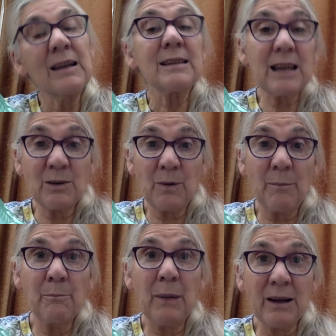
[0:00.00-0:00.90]
Dad
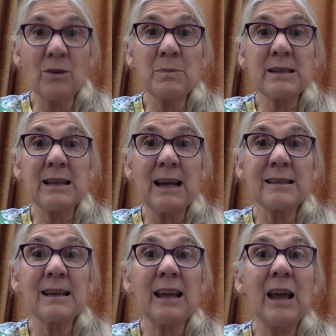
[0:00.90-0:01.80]
went back
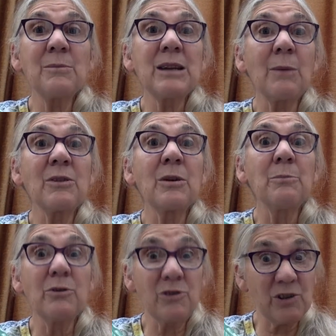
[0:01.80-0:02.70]
upstairs and came down with a
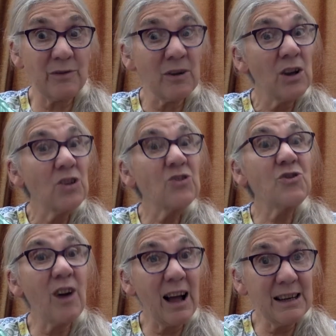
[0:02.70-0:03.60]
bunch of
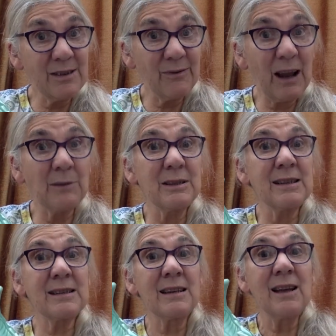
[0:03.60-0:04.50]
dried
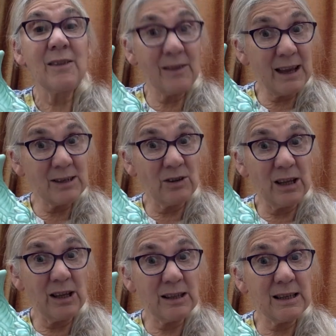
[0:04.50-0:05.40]
flowers that they'd
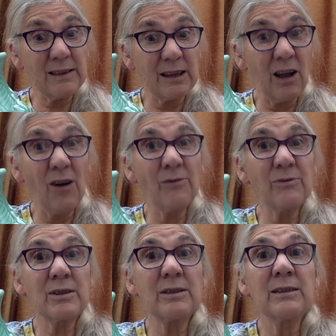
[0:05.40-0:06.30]
unearthed in the
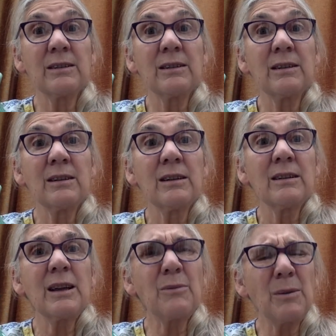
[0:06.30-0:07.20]
loft.
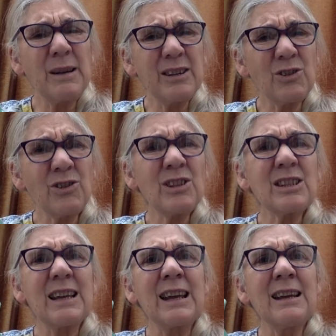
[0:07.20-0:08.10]
They were a bit
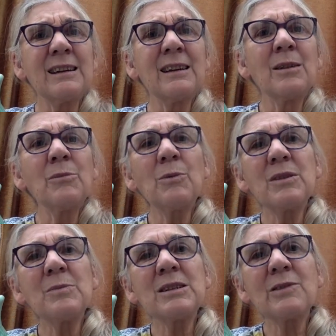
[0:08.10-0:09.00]
dusty, but
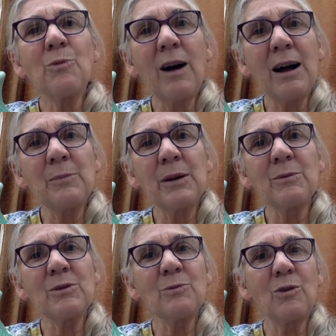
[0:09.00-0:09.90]
with a bit of wiping
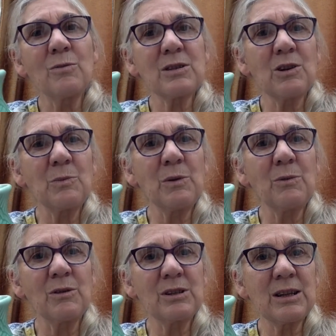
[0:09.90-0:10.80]
with the warm soapy
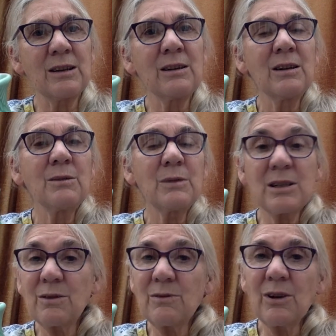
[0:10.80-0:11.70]
water, were
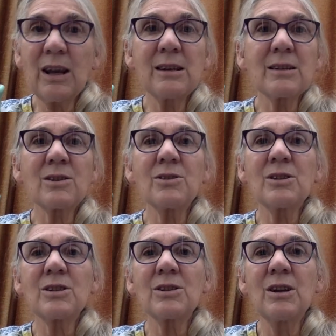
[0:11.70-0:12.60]
soon looking as good
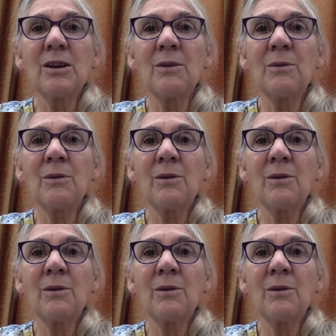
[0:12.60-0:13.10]
as new.